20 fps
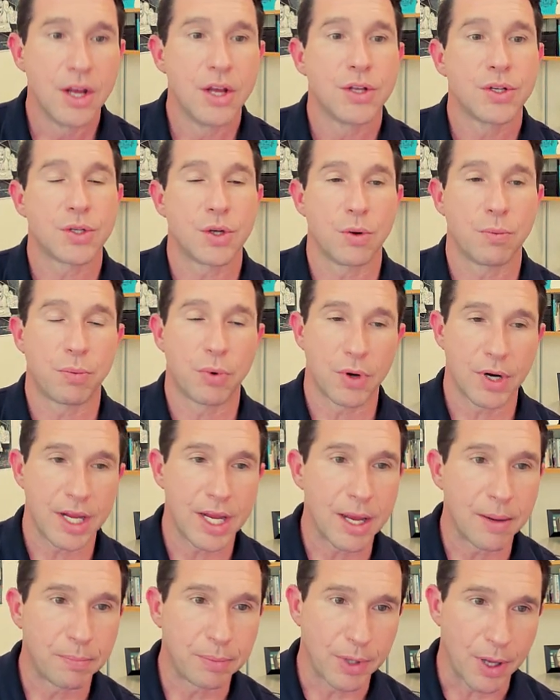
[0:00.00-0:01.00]
So, por
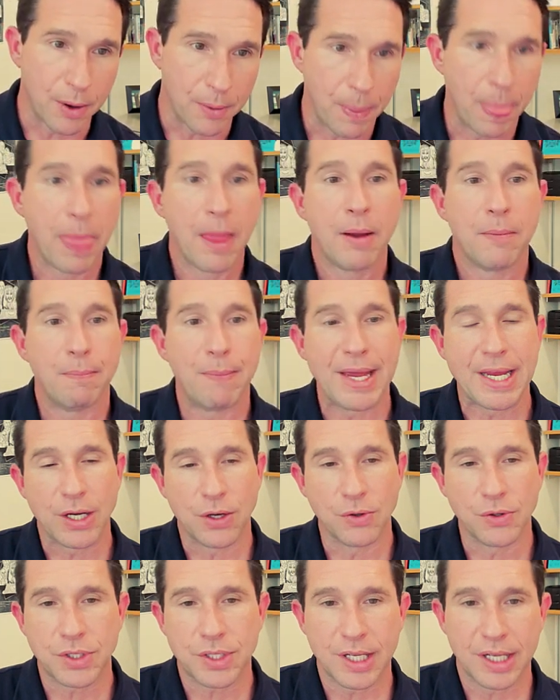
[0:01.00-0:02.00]
ejemplo, me
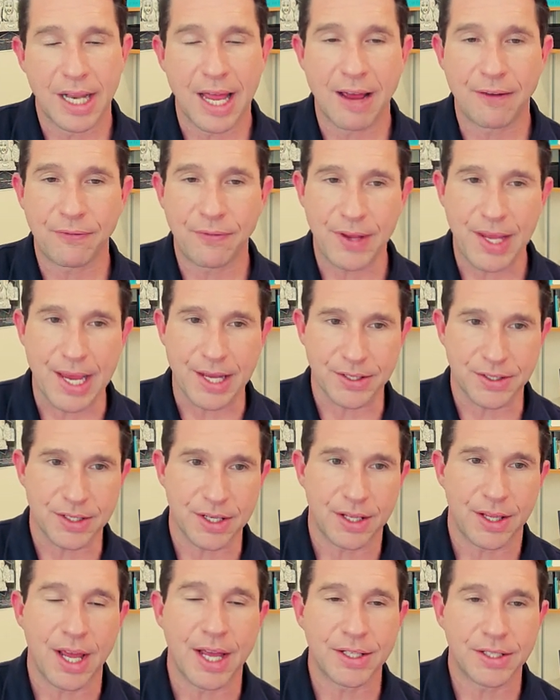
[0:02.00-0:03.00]
gusta la
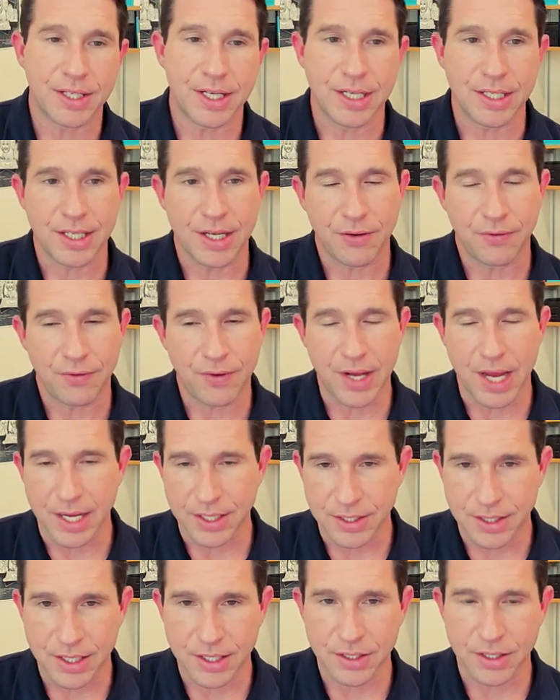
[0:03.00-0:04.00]
fiesta. That's easy.
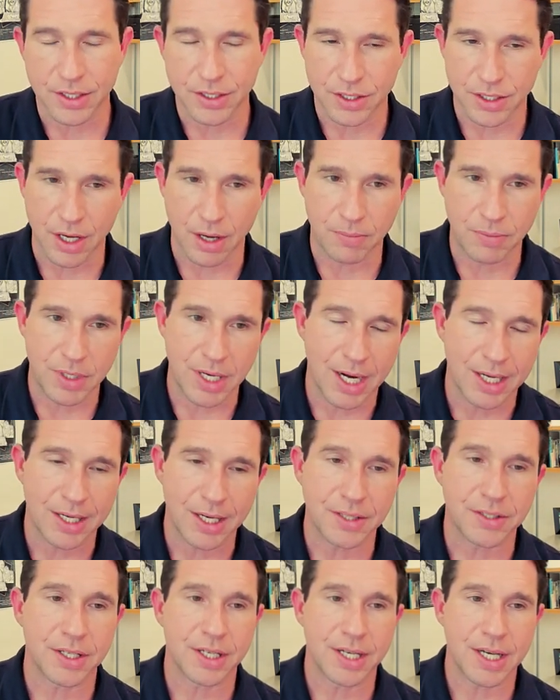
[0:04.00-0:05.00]
Fiesta is the subject.
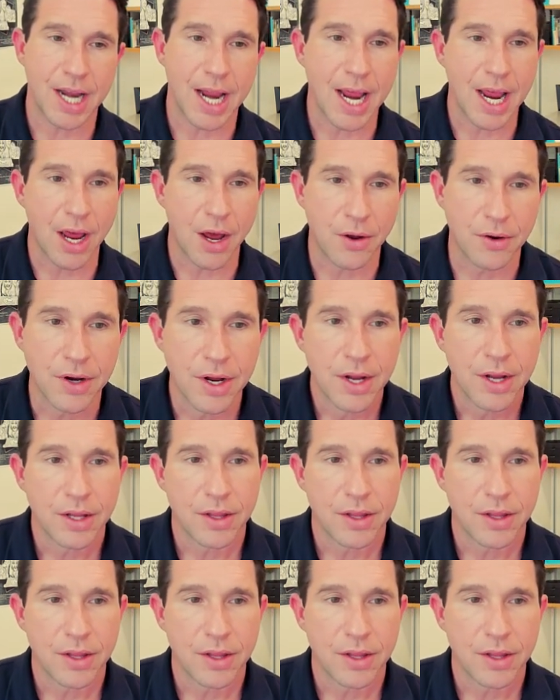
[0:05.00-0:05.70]
It's a noun.